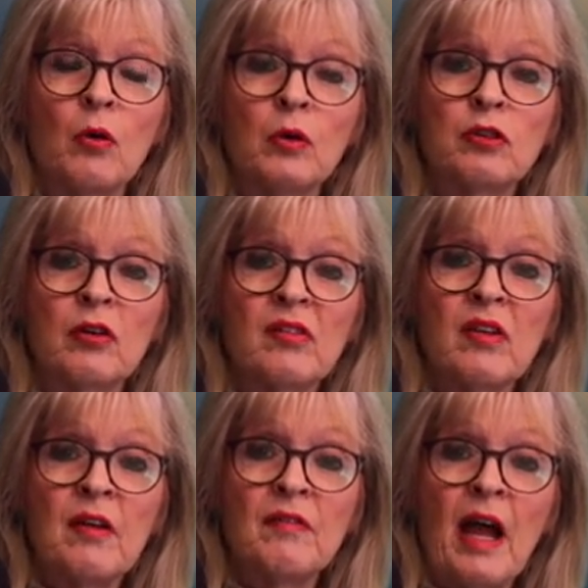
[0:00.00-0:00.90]
would
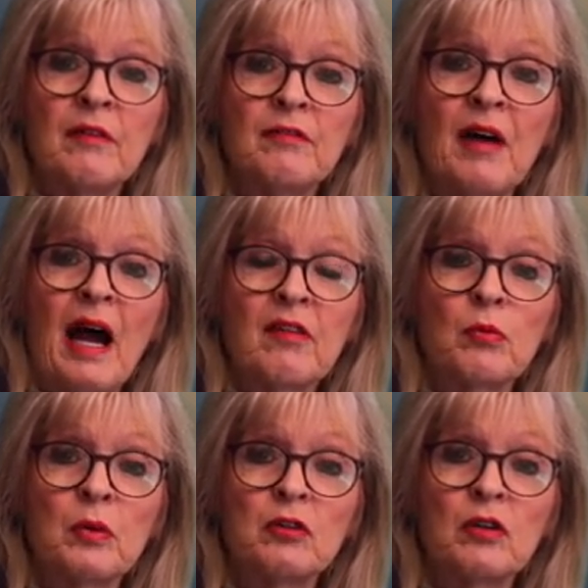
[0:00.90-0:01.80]
receive advice,
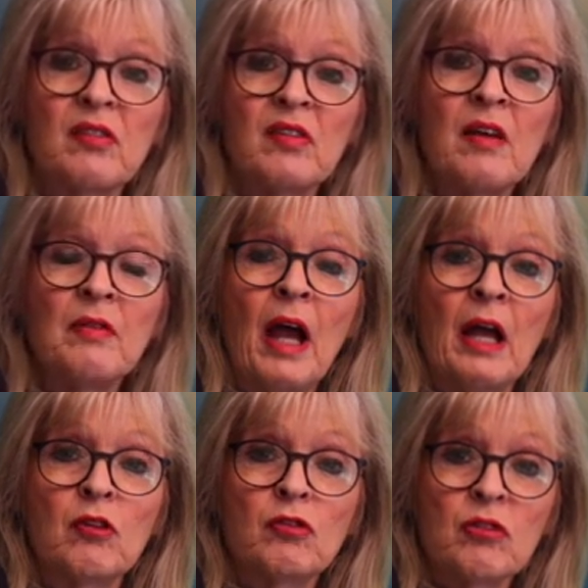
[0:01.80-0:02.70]
would receive
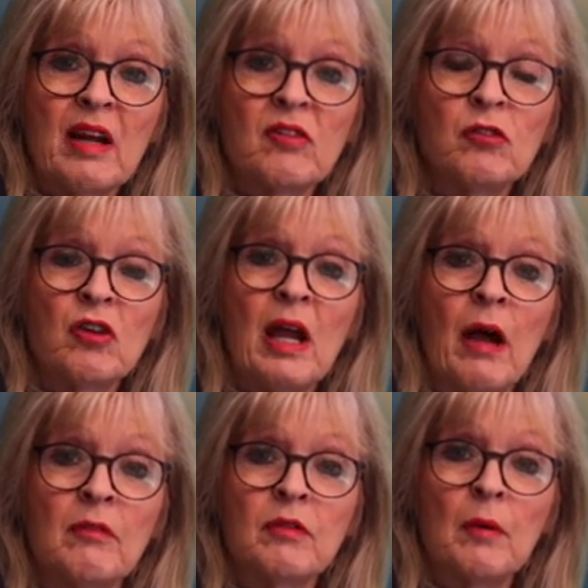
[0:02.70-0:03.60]
strategy
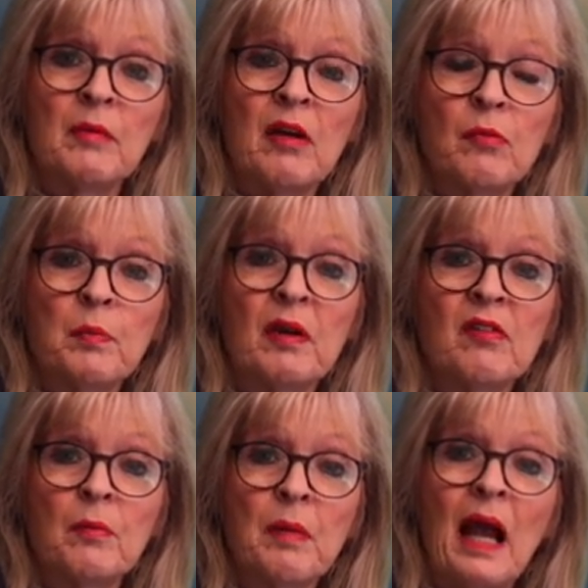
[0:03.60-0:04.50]
from these
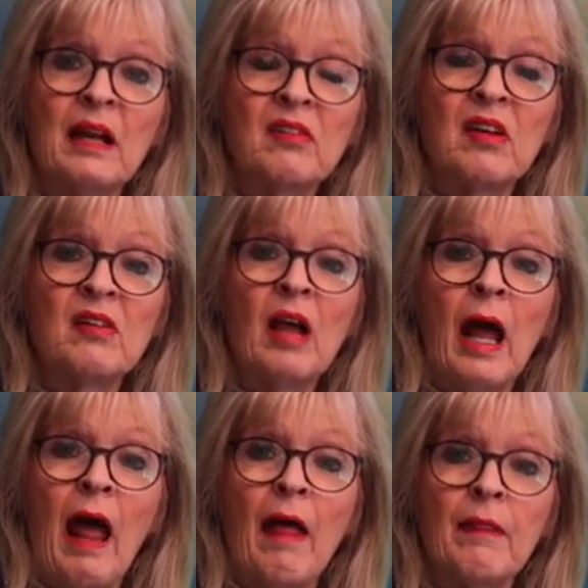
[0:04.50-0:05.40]
principalities
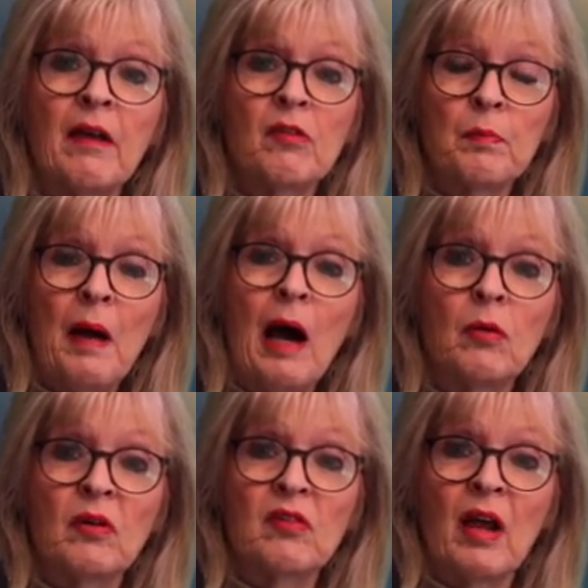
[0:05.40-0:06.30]
and these
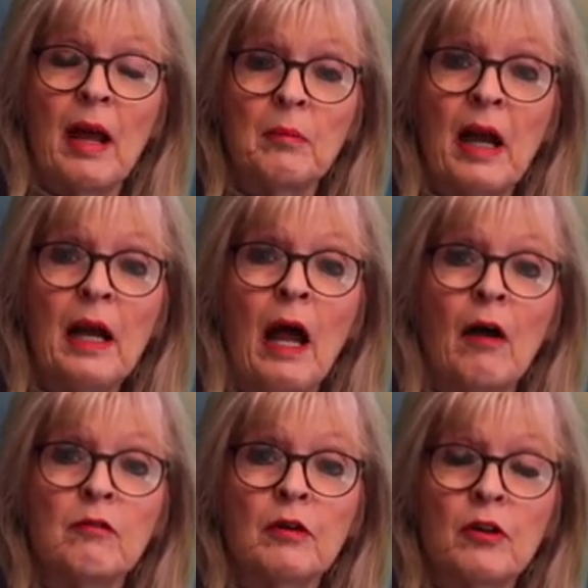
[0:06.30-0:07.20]
powers, amen,
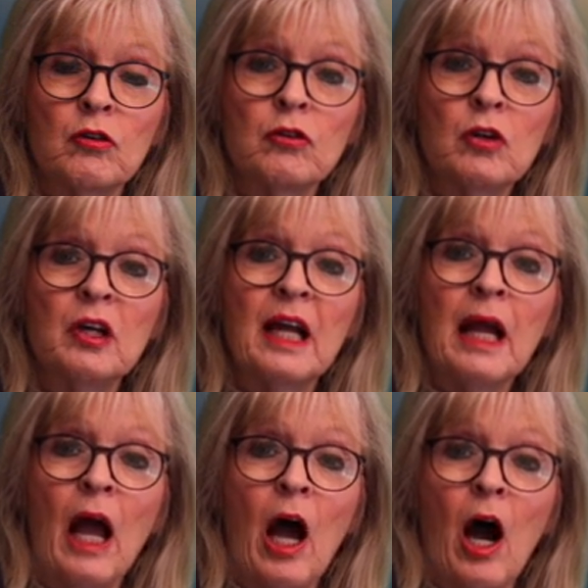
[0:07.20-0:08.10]
for the
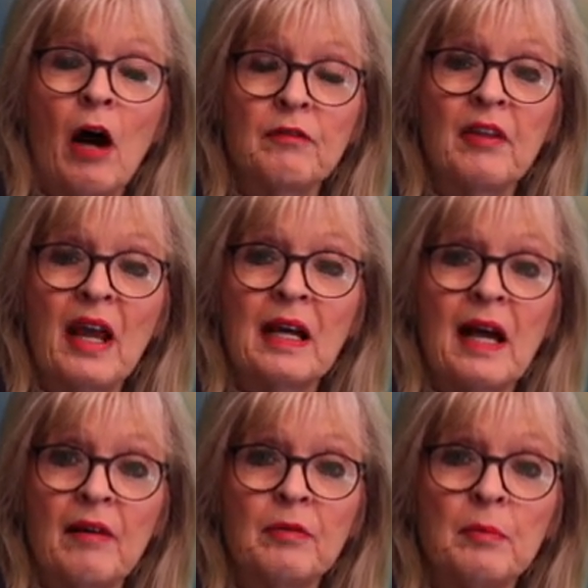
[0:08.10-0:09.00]
ruling of their
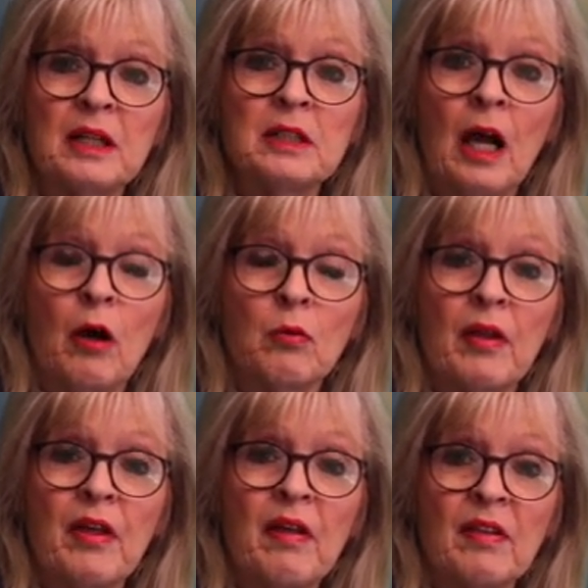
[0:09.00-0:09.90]
government
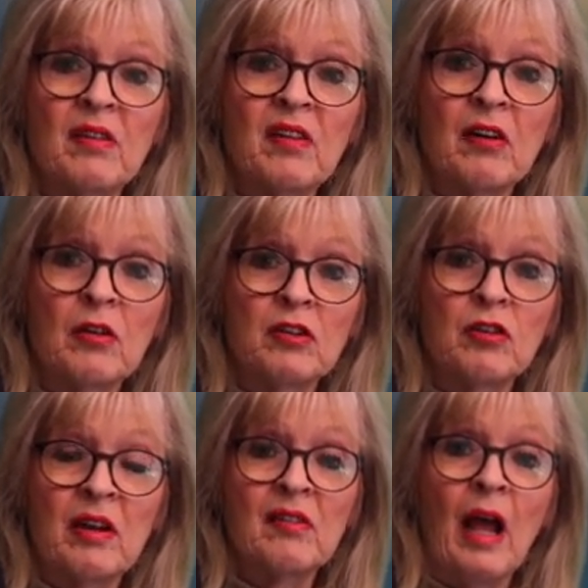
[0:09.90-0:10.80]
within the
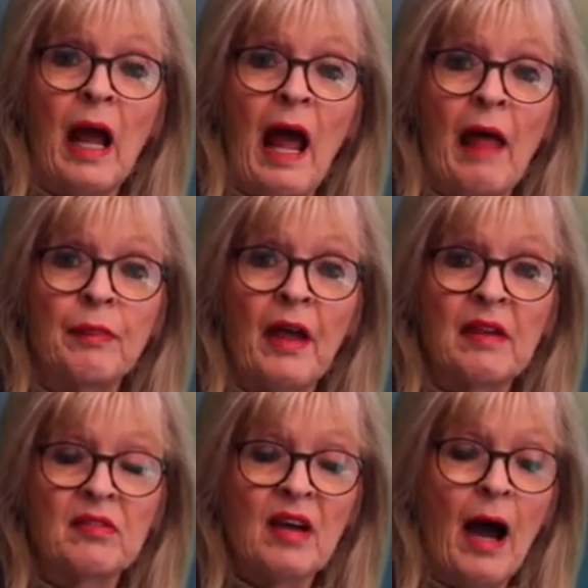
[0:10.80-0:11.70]
territories at
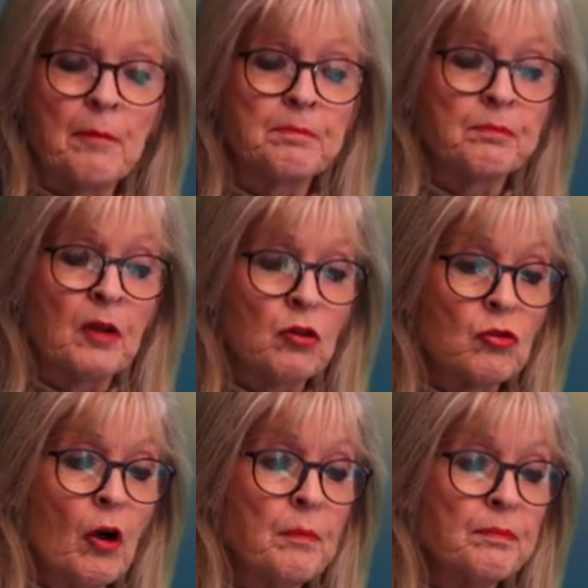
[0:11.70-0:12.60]
that time.
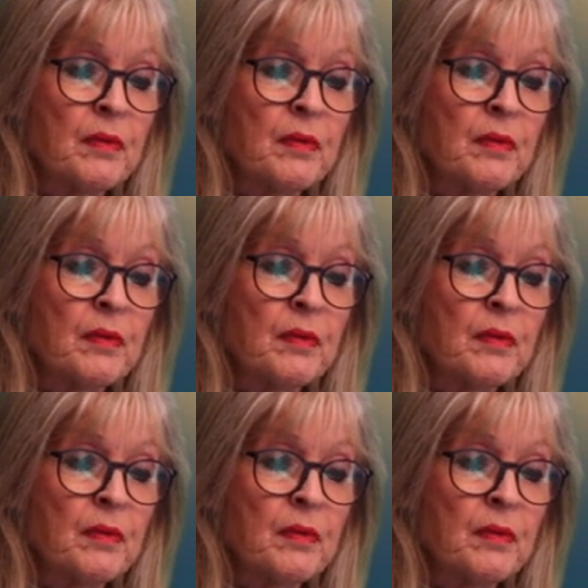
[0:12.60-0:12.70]
So